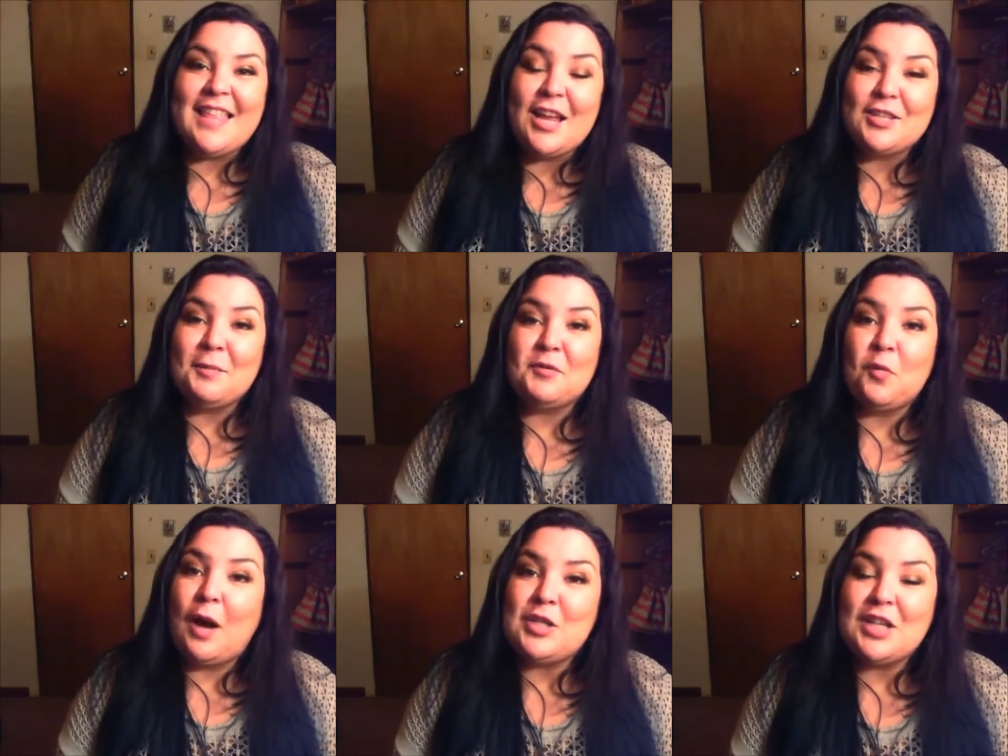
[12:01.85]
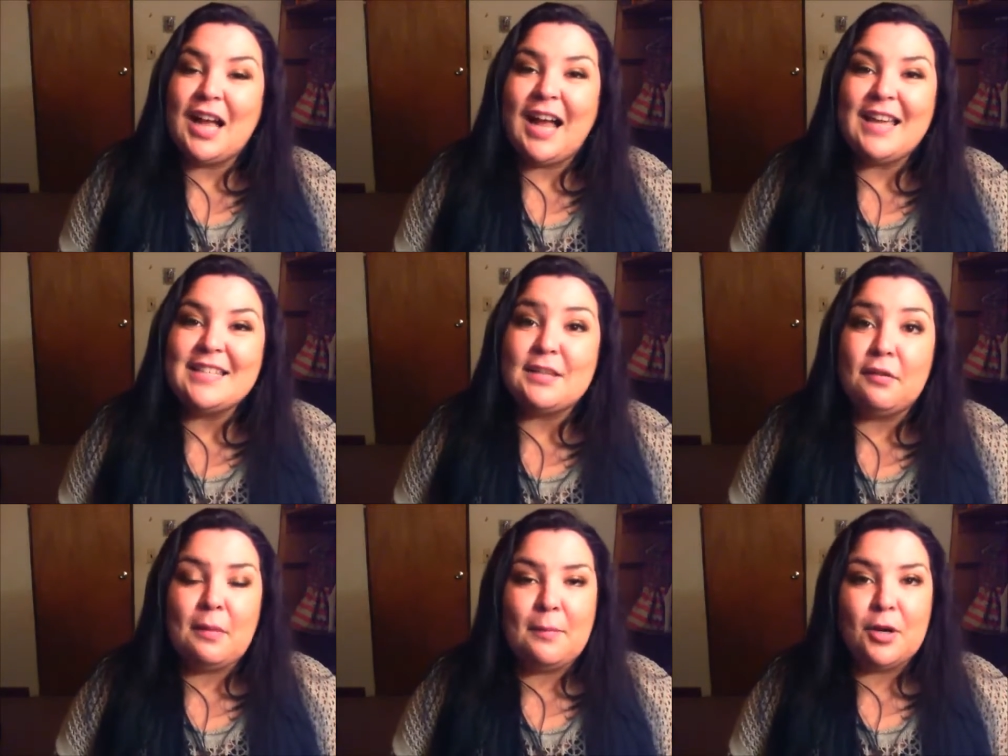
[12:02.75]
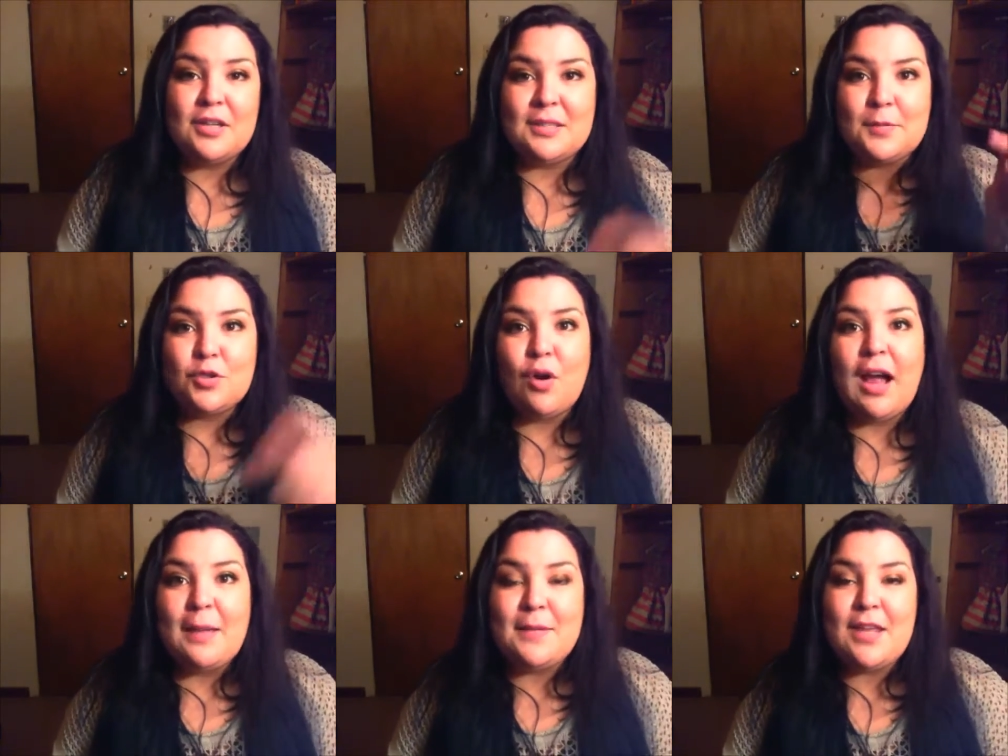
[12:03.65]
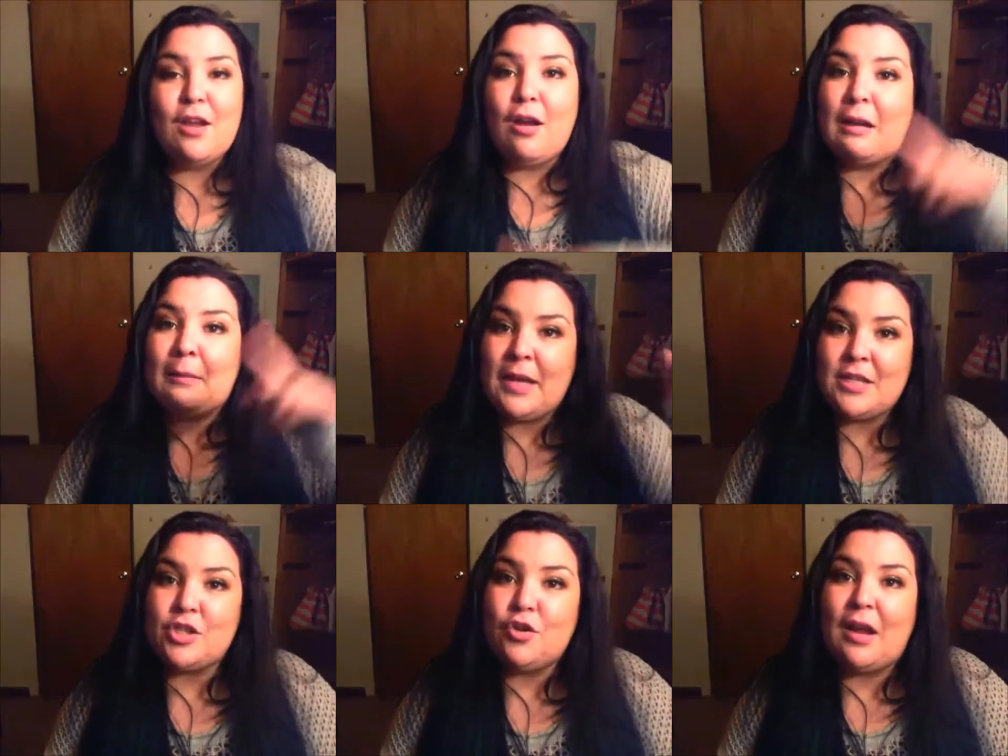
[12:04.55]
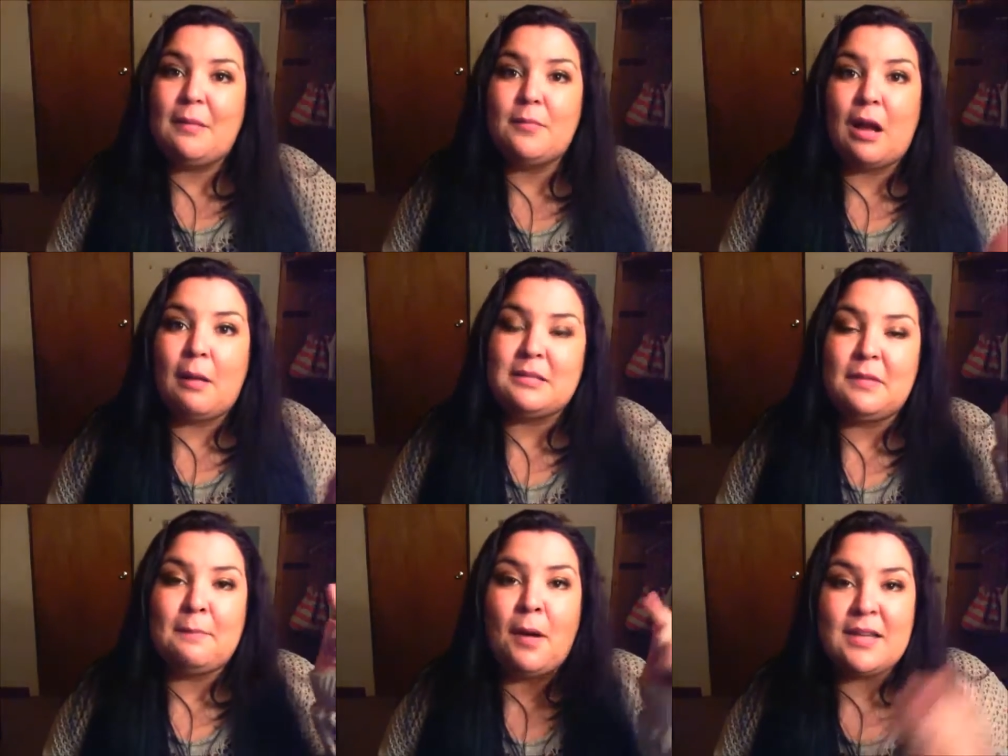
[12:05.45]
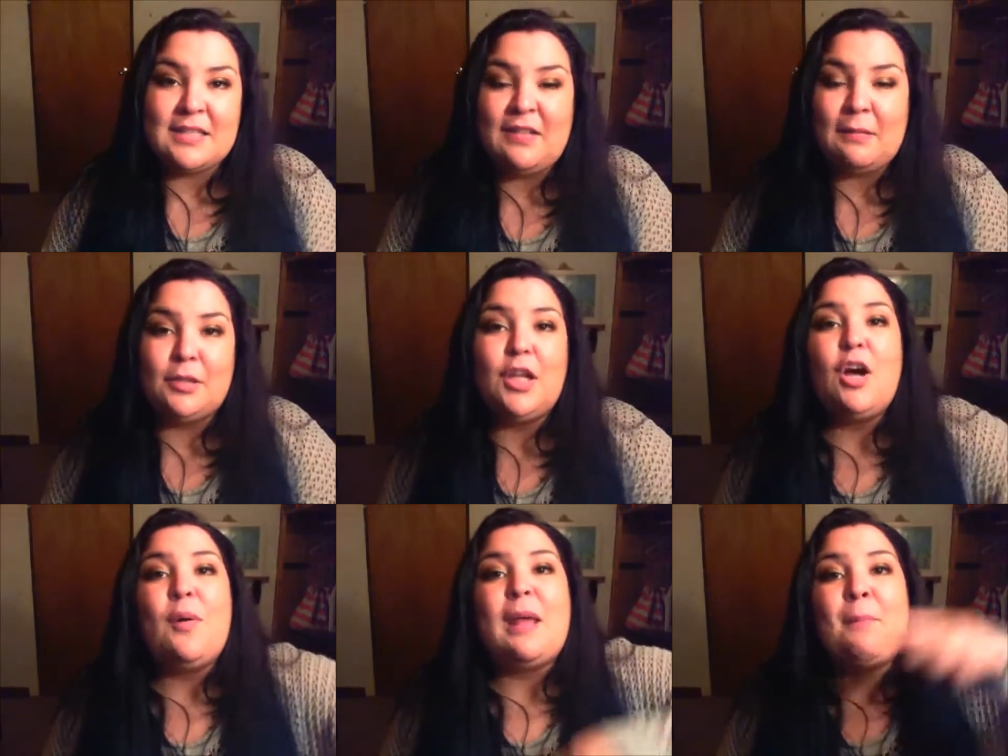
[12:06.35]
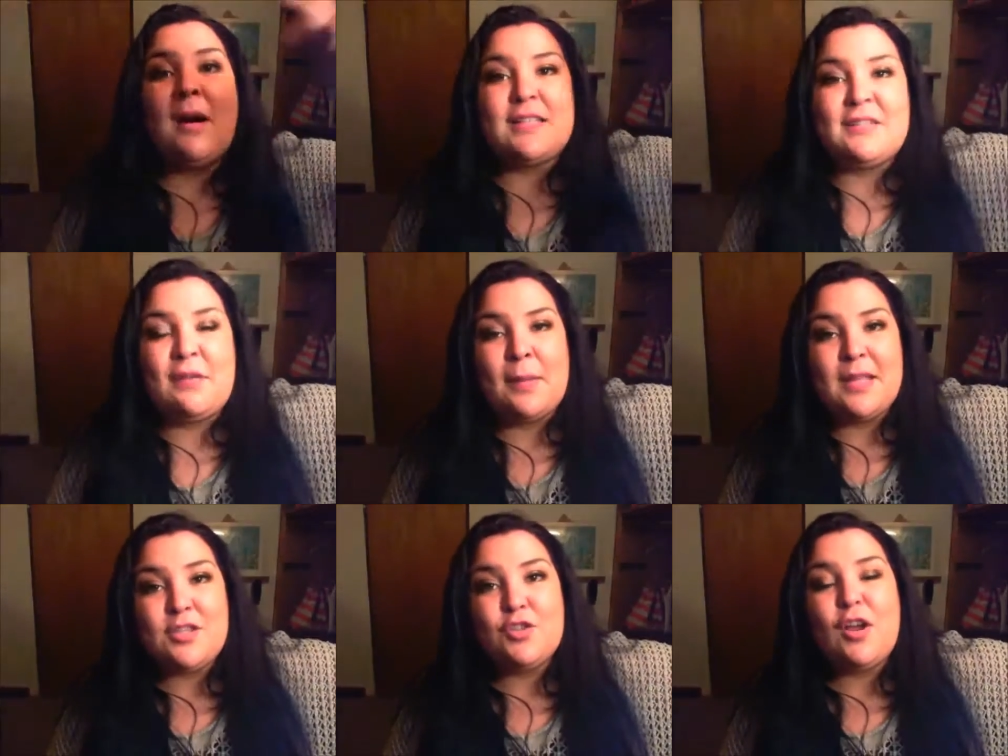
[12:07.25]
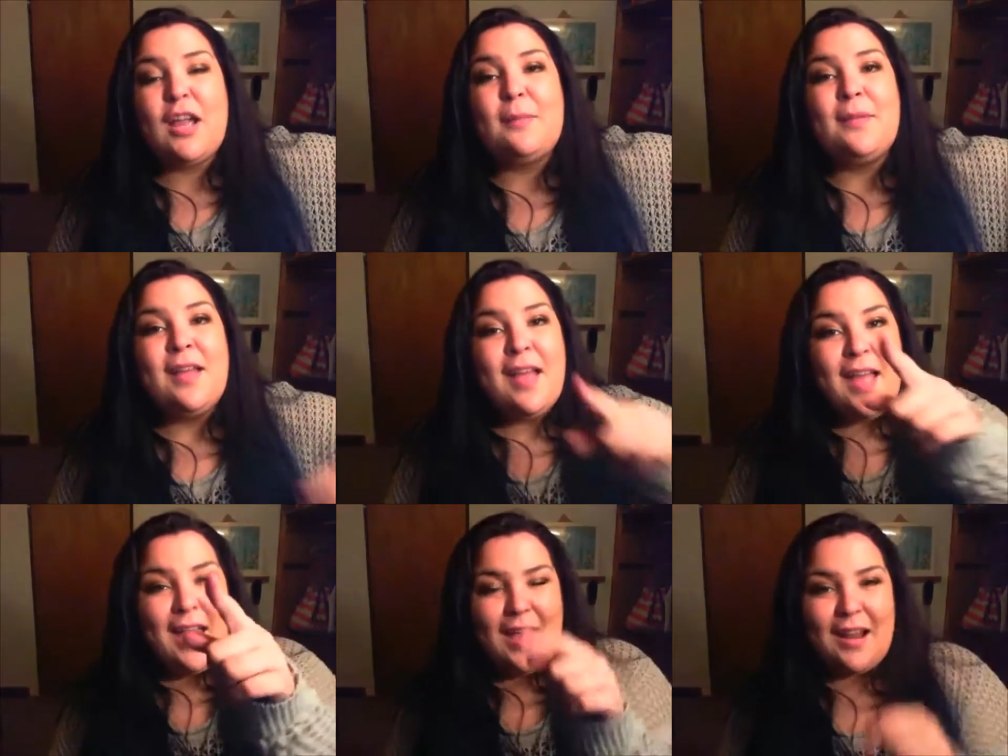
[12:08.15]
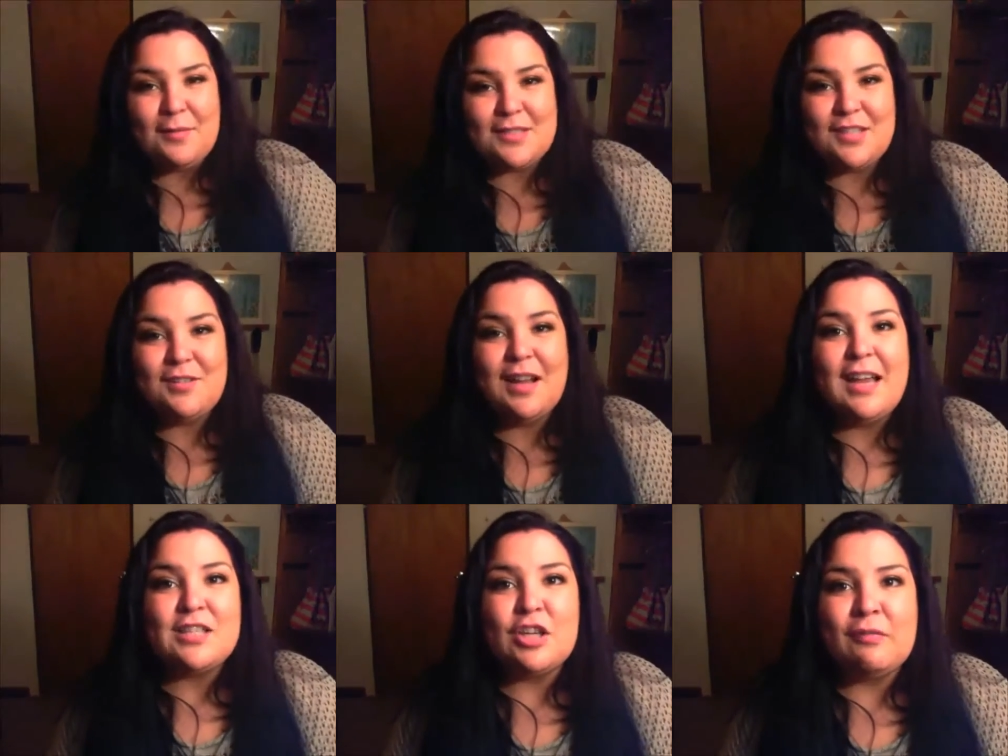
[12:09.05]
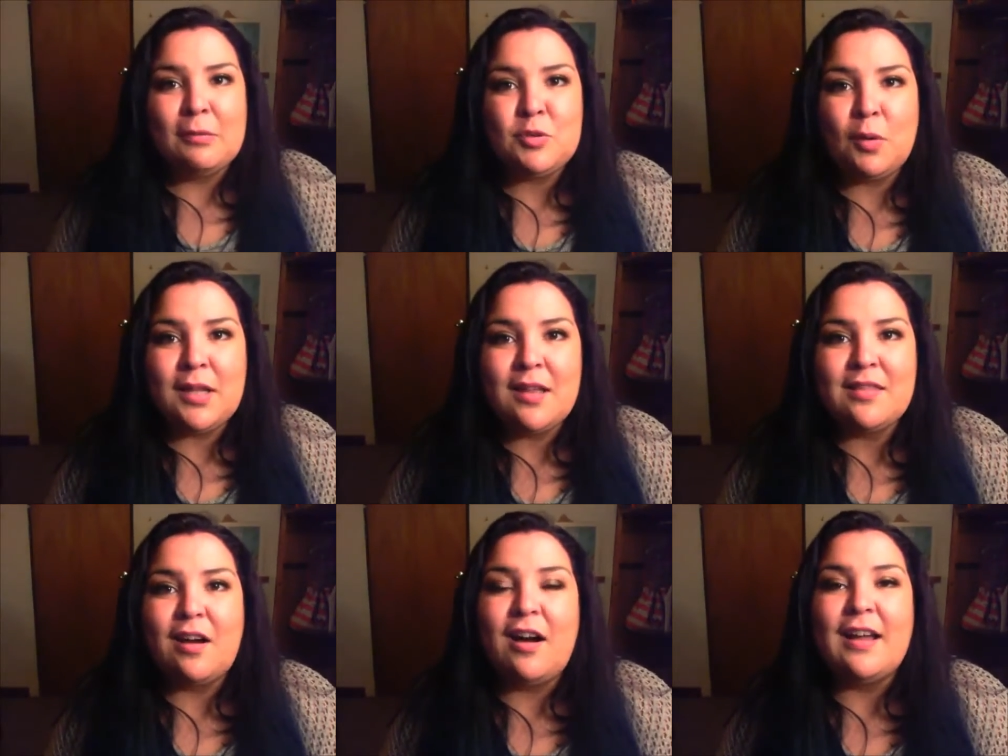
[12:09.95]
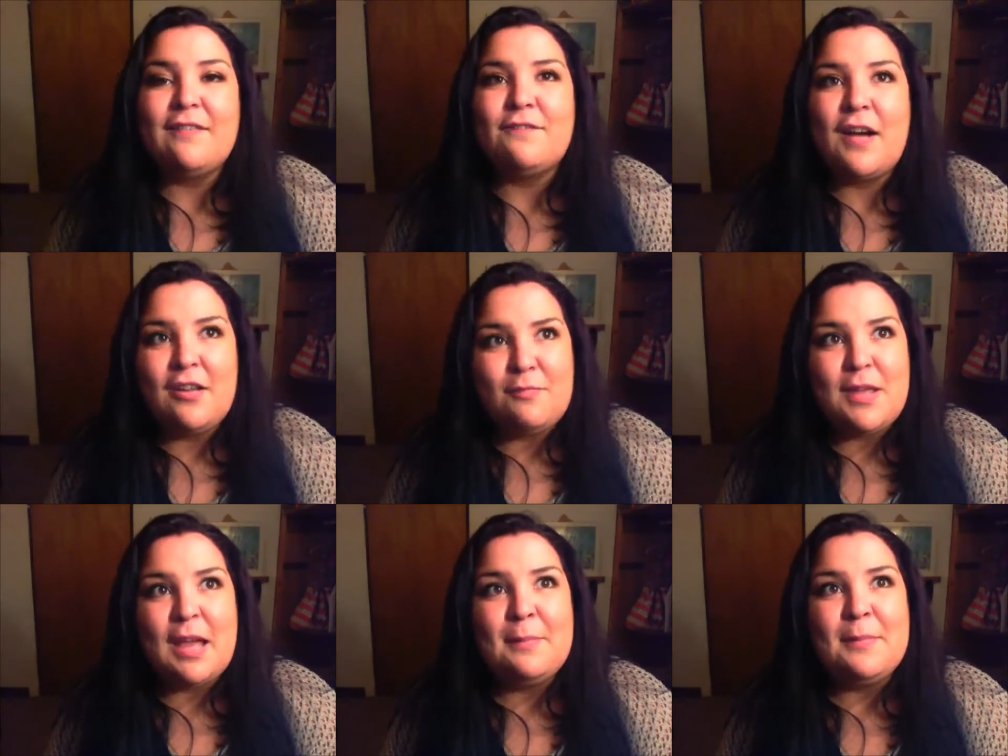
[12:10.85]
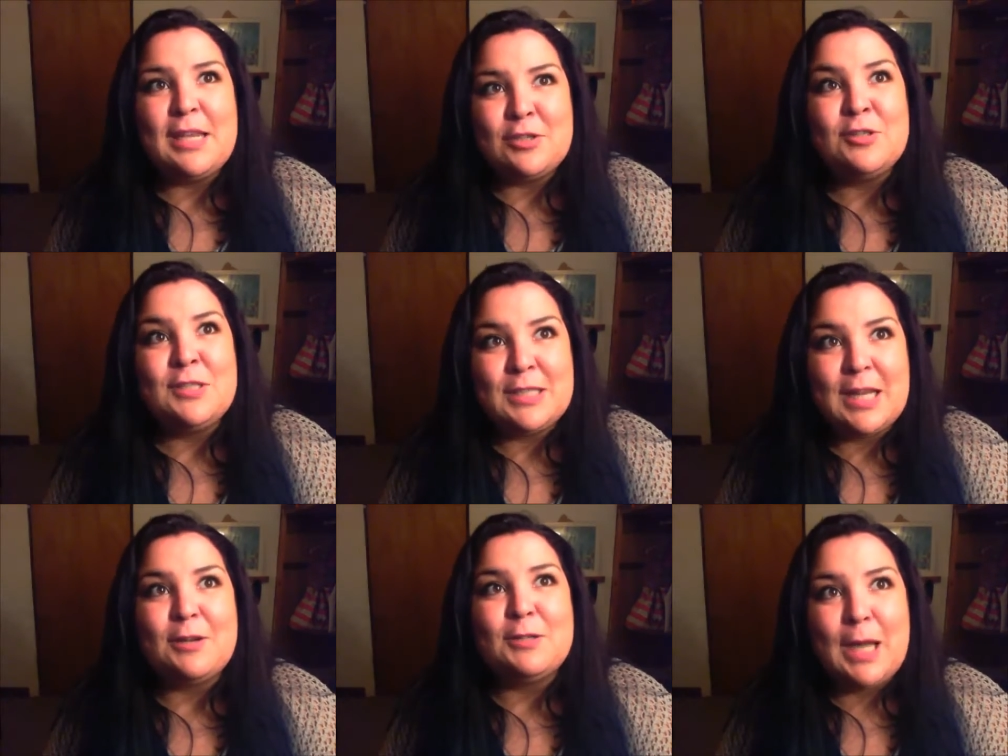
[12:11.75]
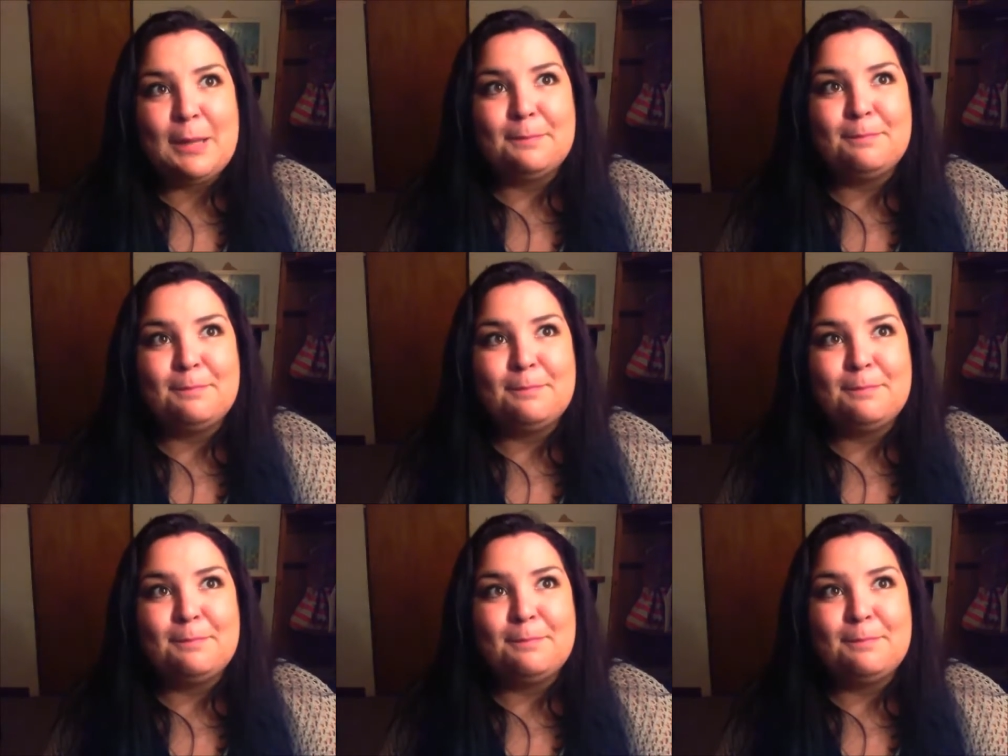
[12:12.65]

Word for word: Thanks so much for watching, guys. Remember, subscribe here and on my Instagram. Comment something positive down below and positive on my Instagram. And I will see you guys on November twentieth at five p m Eastern Standard Time.